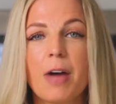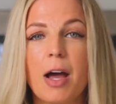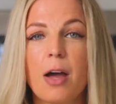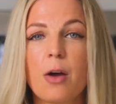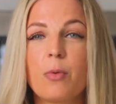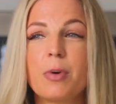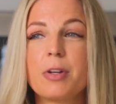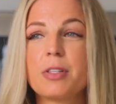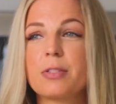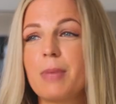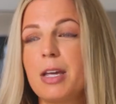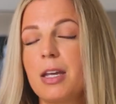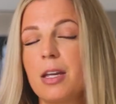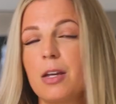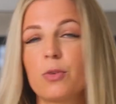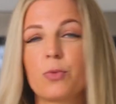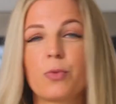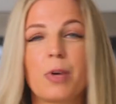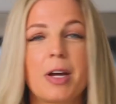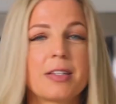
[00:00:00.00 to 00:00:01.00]
I was
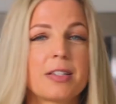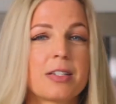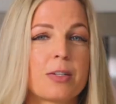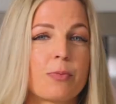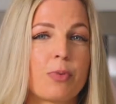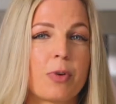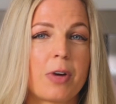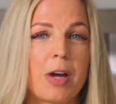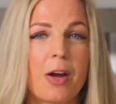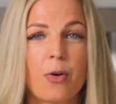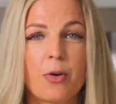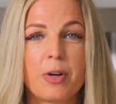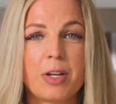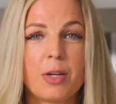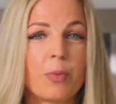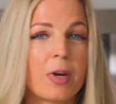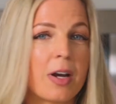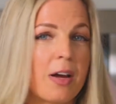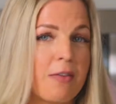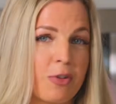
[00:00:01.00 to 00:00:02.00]
making rest a priority
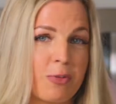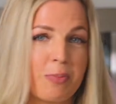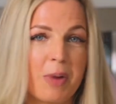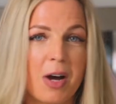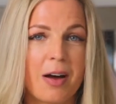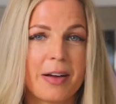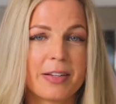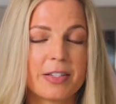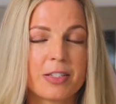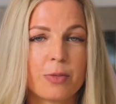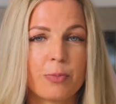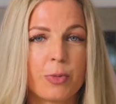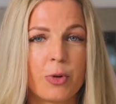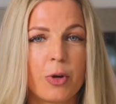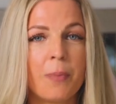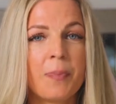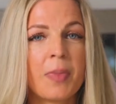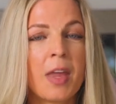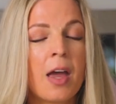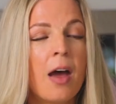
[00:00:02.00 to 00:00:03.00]
whenever possible.